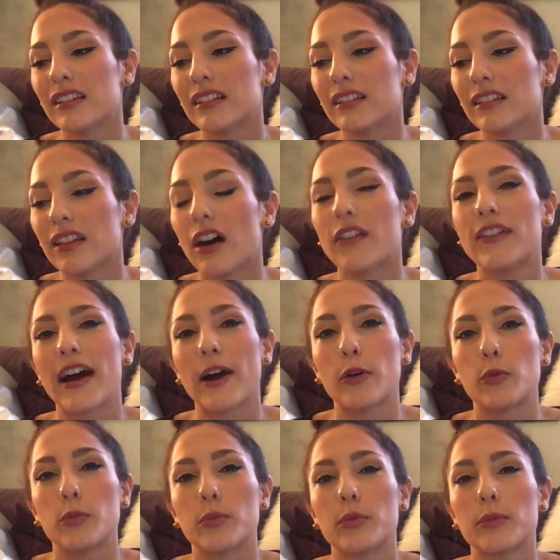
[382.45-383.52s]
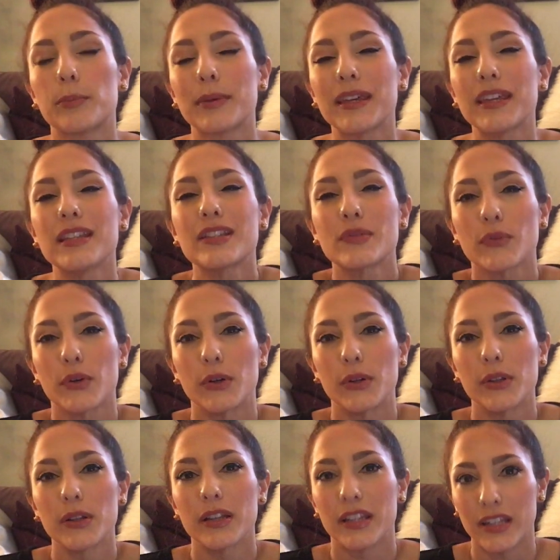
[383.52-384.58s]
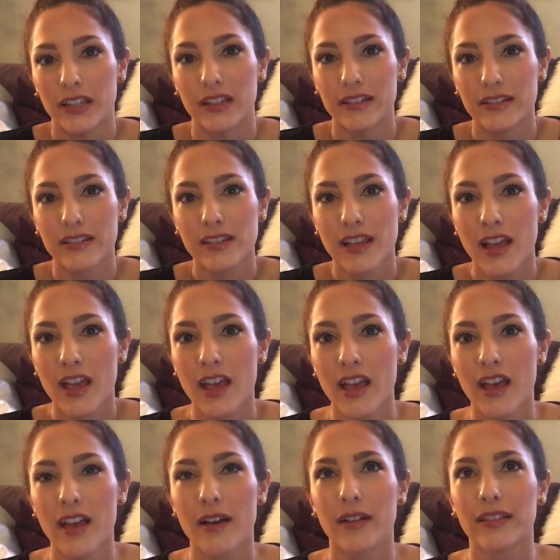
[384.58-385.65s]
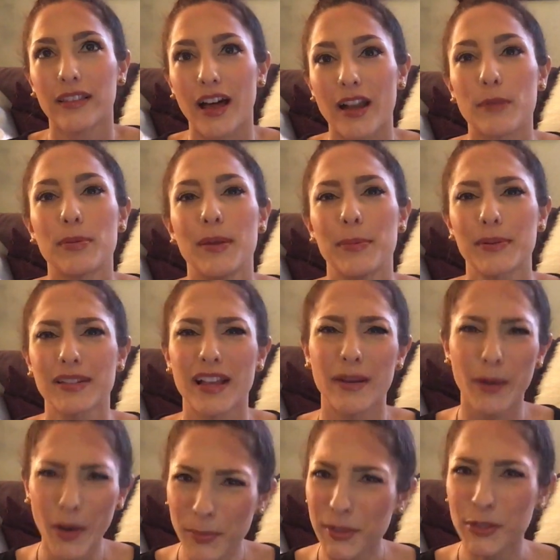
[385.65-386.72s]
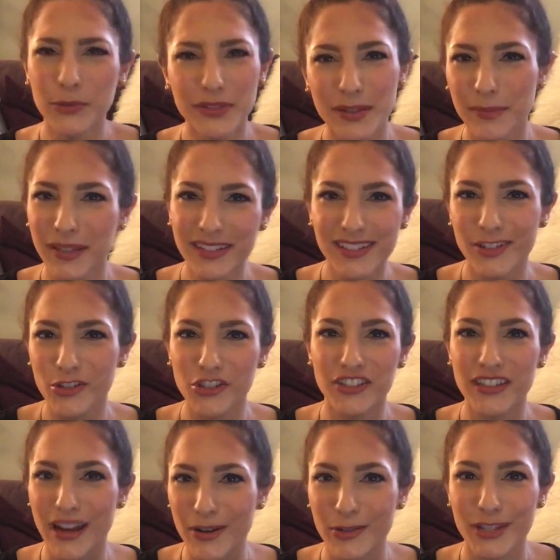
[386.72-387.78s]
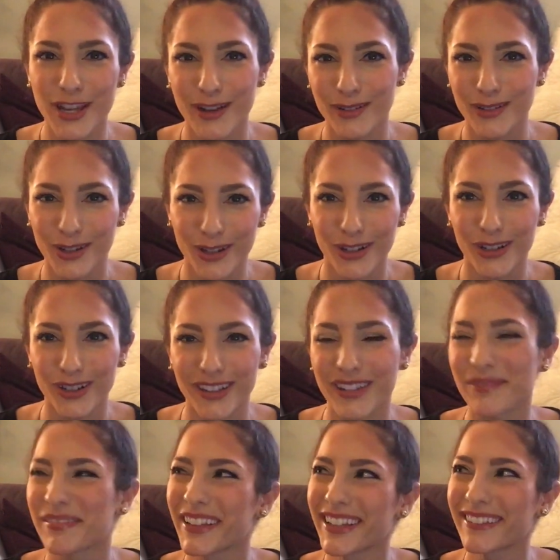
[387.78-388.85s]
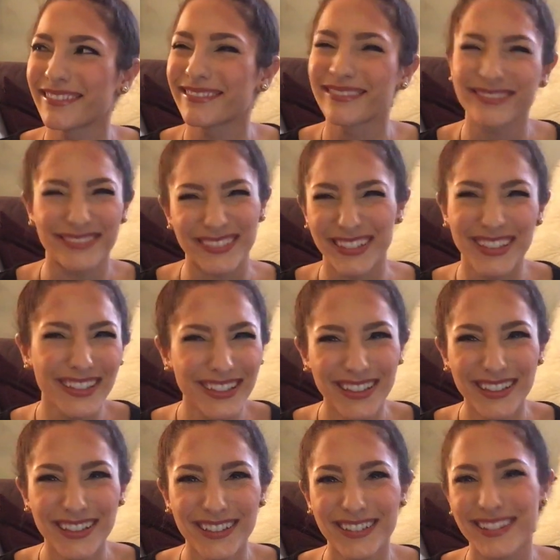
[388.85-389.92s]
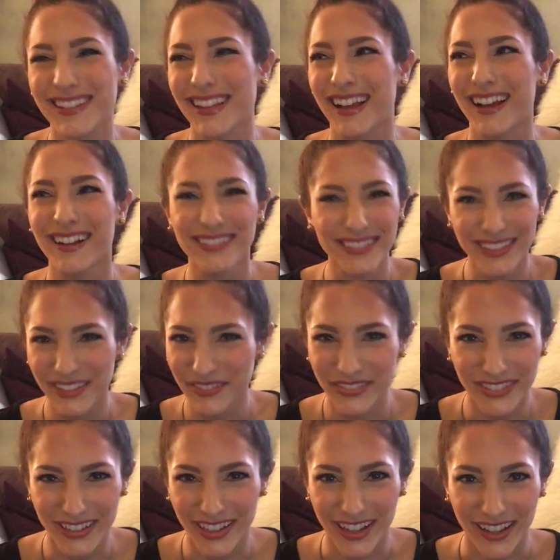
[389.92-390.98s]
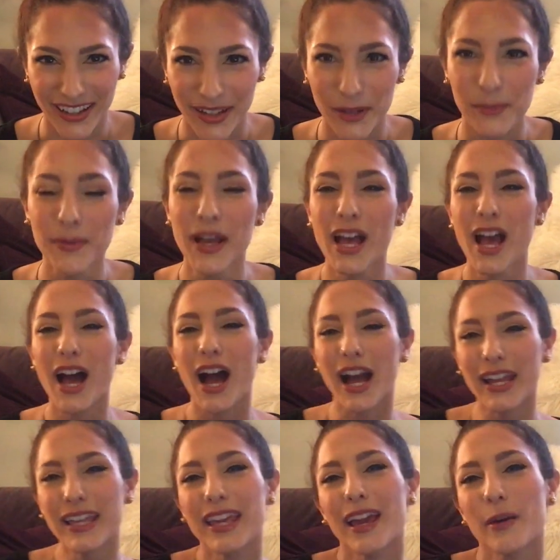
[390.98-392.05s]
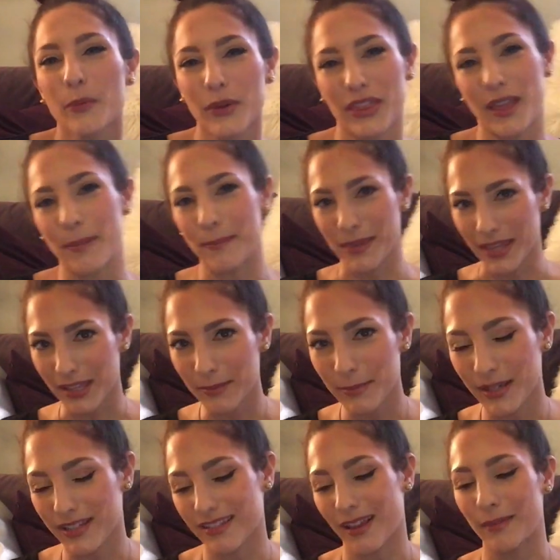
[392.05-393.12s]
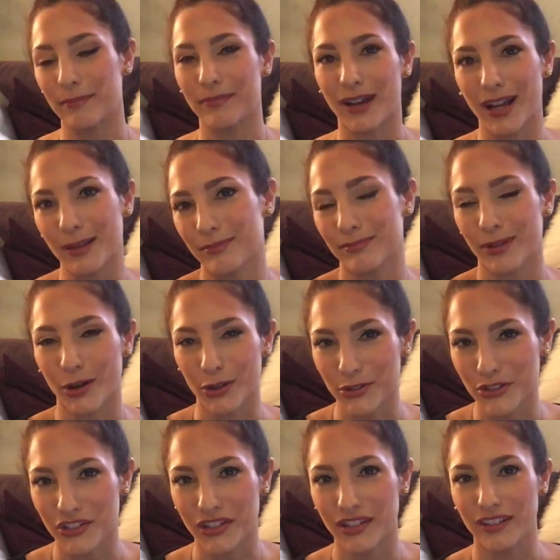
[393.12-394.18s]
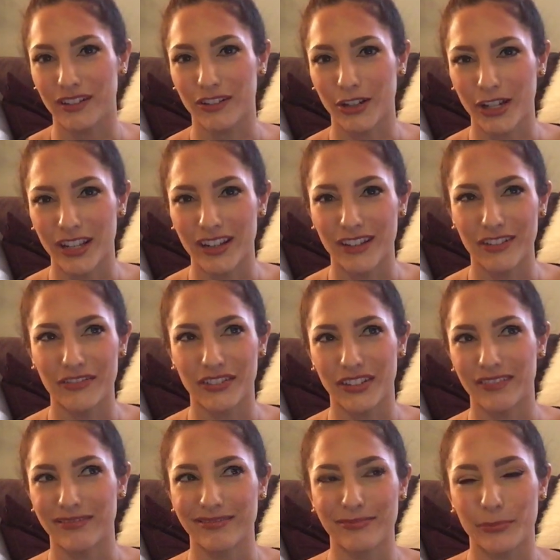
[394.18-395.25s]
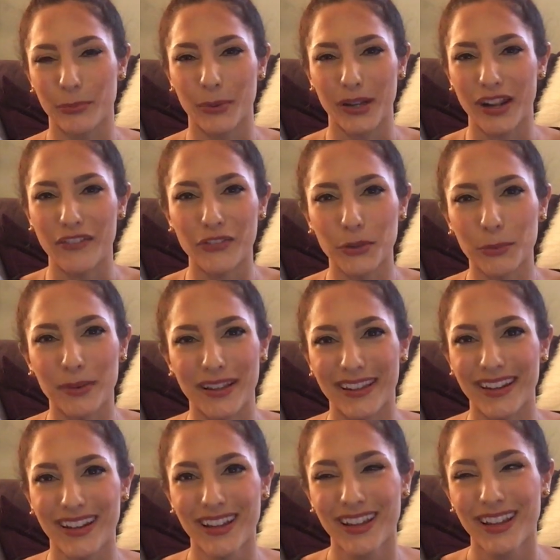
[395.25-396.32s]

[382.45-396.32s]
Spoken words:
love how peaceful it is. A lot of people say, oh, but you seem like such a downtown girl. I'm like, really? Because I don't really feel like I am. I get what they mean because I'm artsy and creative and whatever, but